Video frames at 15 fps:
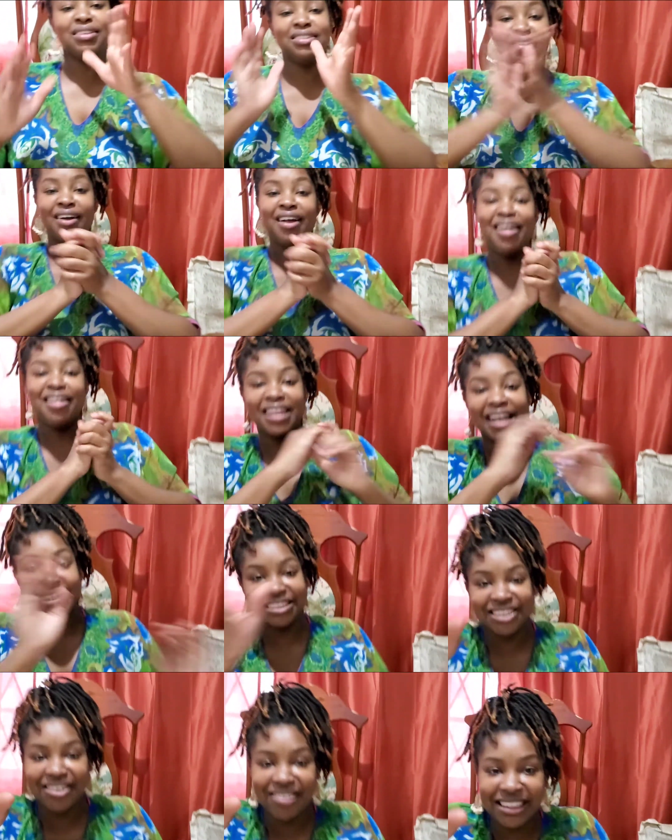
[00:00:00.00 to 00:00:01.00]
So
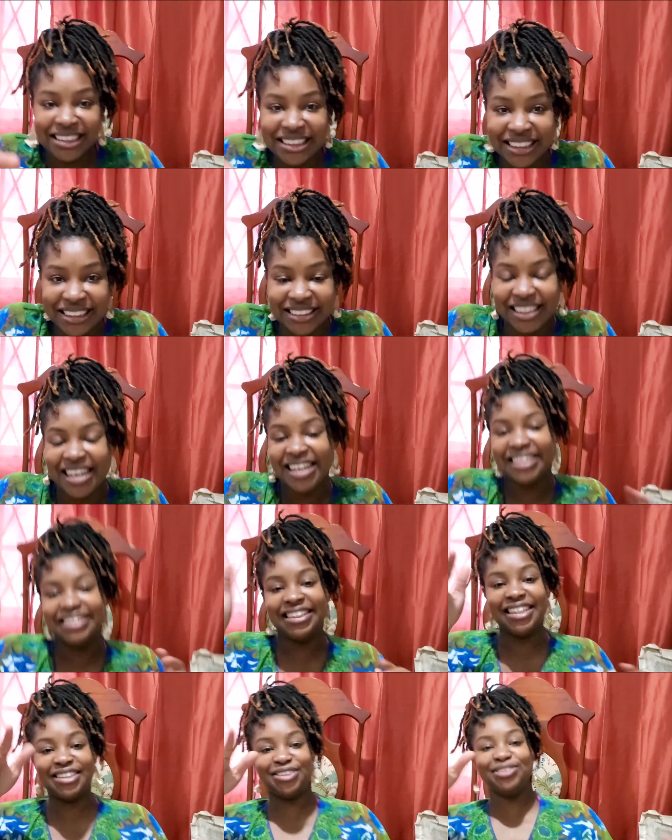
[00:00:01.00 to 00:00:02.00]
thanks for watching.
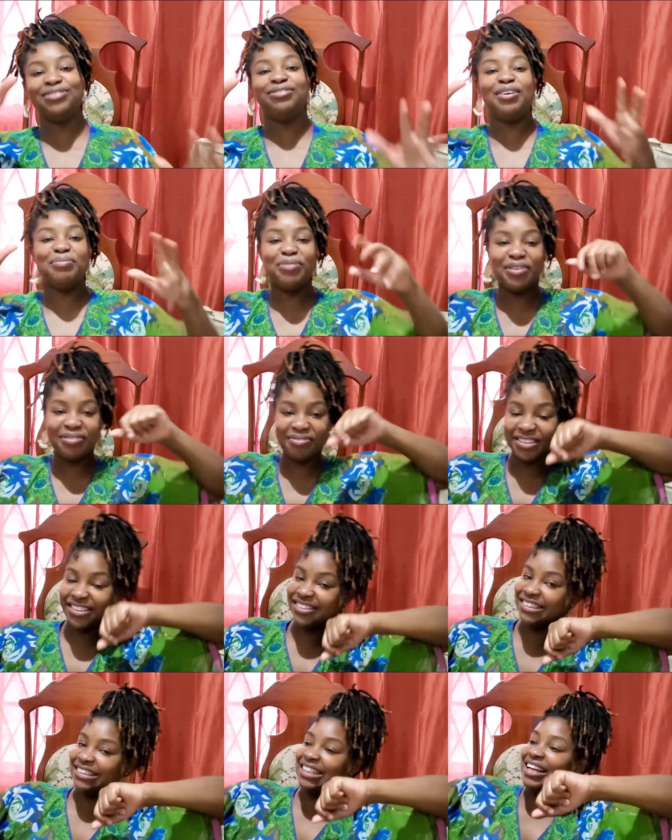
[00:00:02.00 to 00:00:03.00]
Stay tuned for more
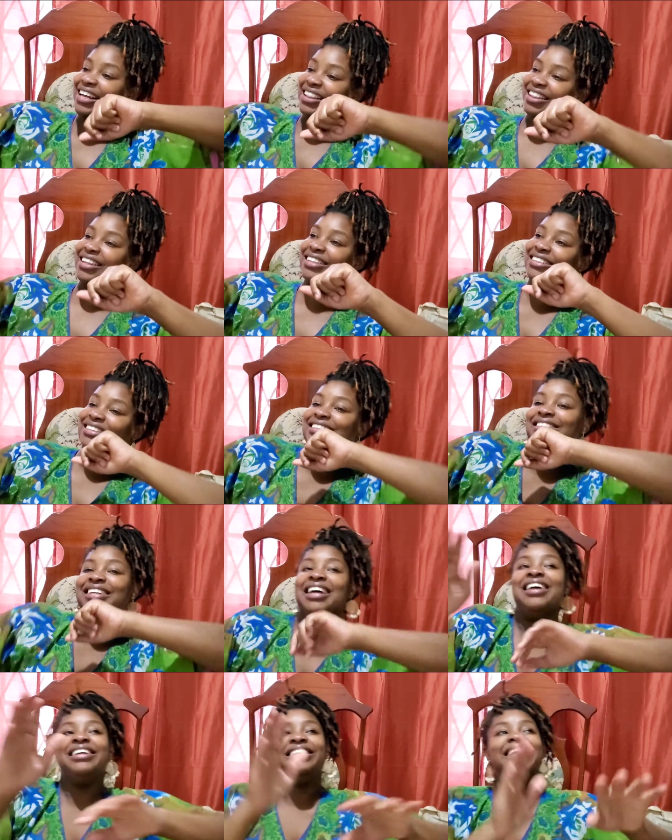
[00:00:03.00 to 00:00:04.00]
videos like this.
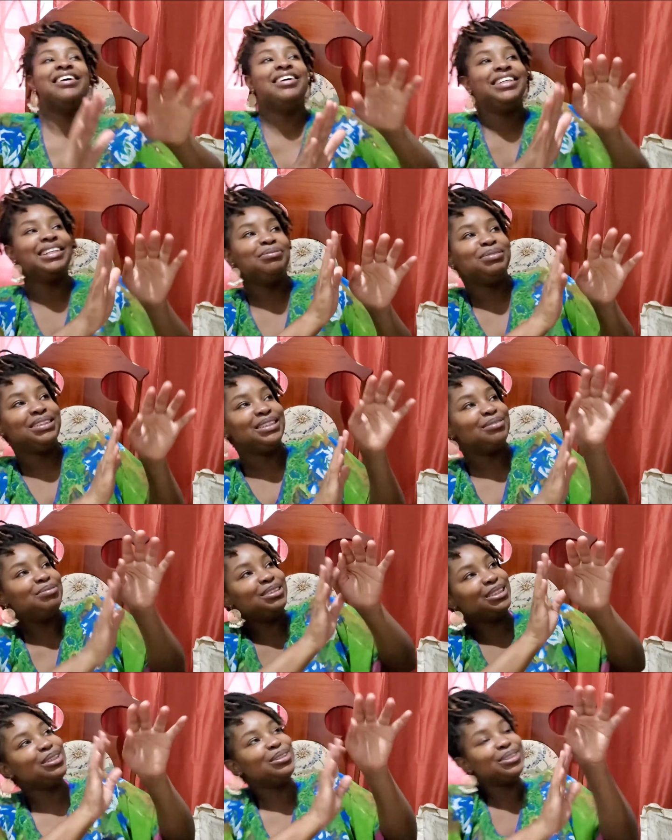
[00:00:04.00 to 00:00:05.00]
Yo yo yo
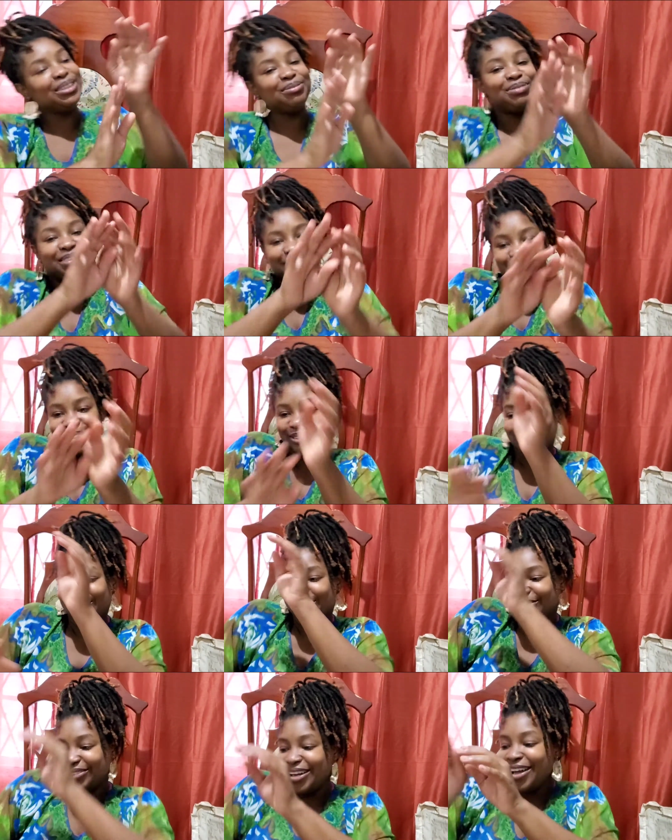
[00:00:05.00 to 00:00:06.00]
yo yo yo yo
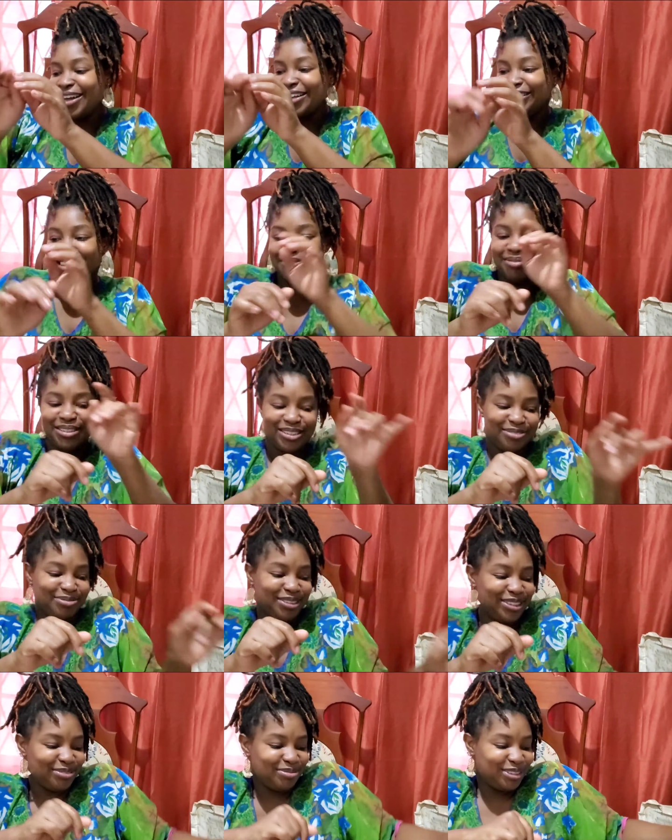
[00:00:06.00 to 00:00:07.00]
yo
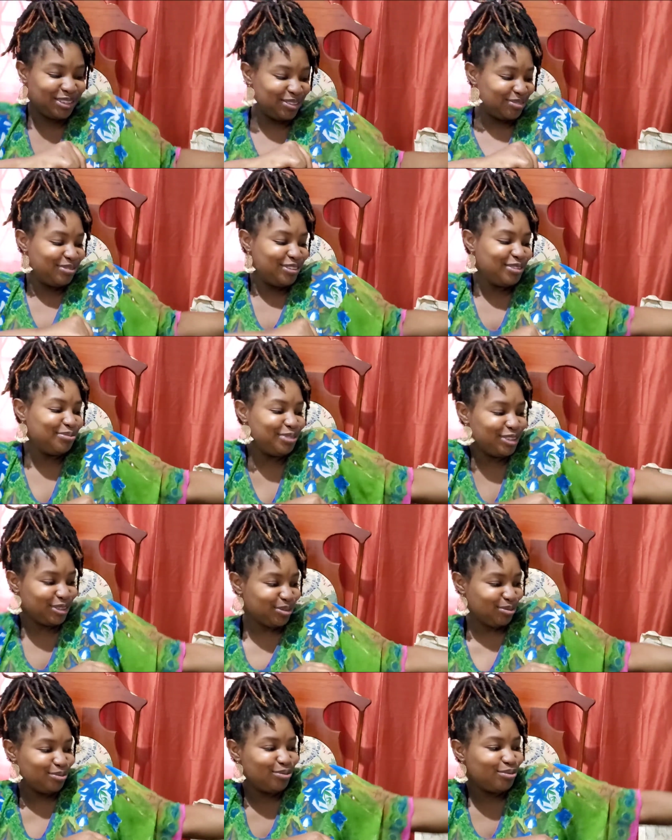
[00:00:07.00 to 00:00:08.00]
yo yo yo
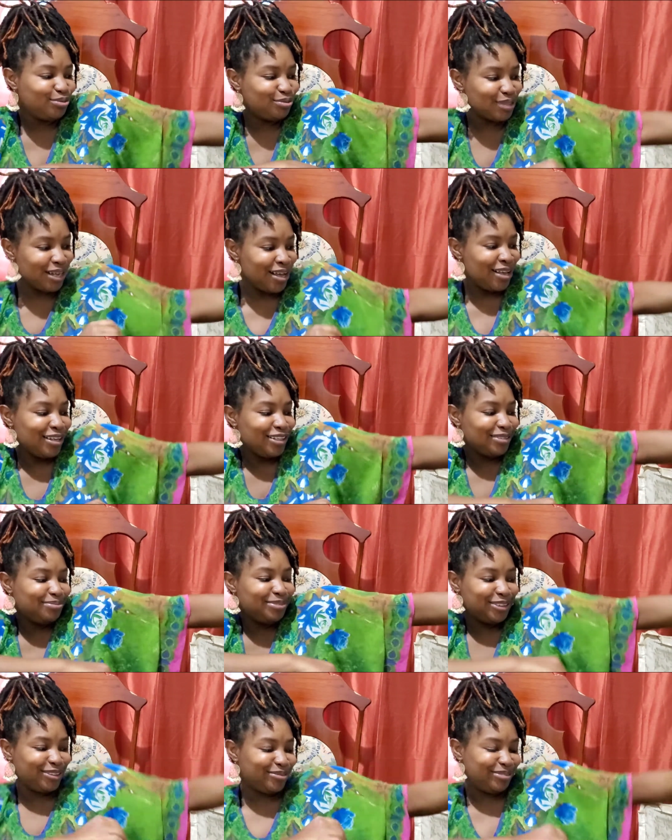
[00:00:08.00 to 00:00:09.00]
yo.
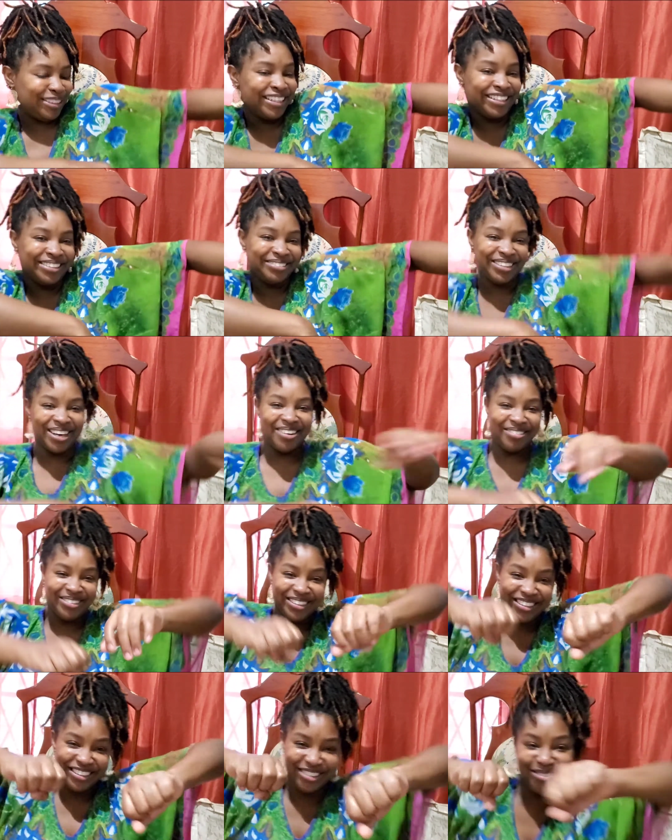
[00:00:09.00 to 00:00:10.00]
Yo,
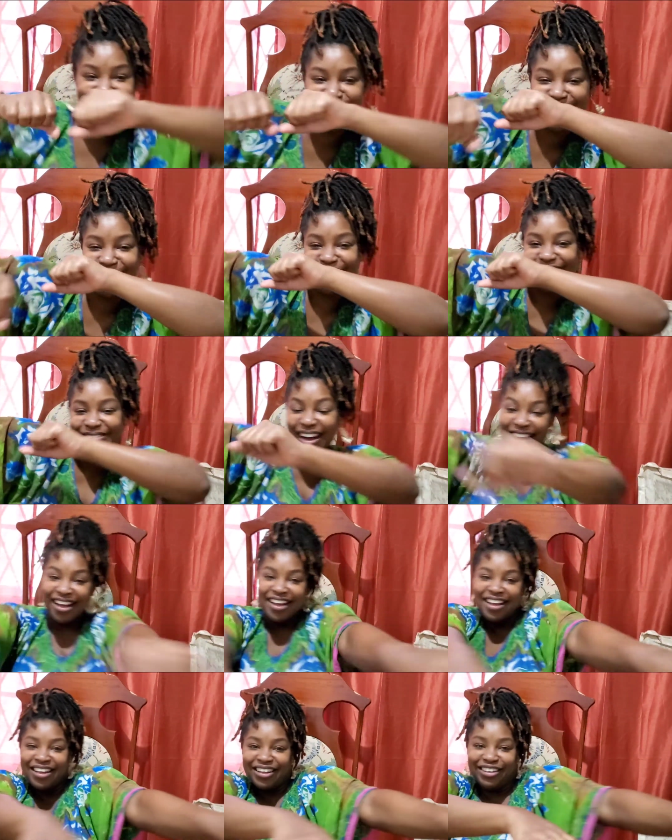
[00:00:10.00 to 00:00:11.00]
yo,
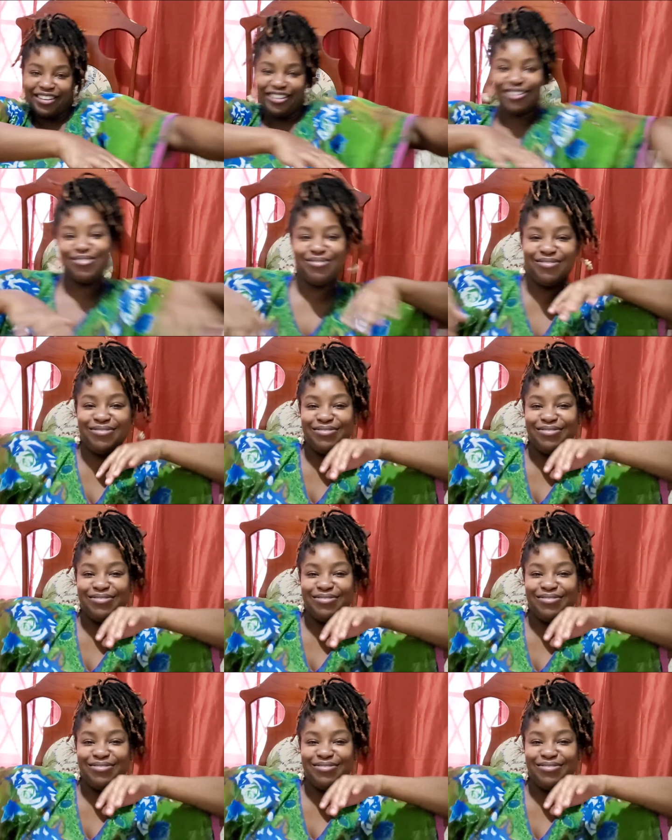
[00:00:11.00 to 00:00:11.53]
yo,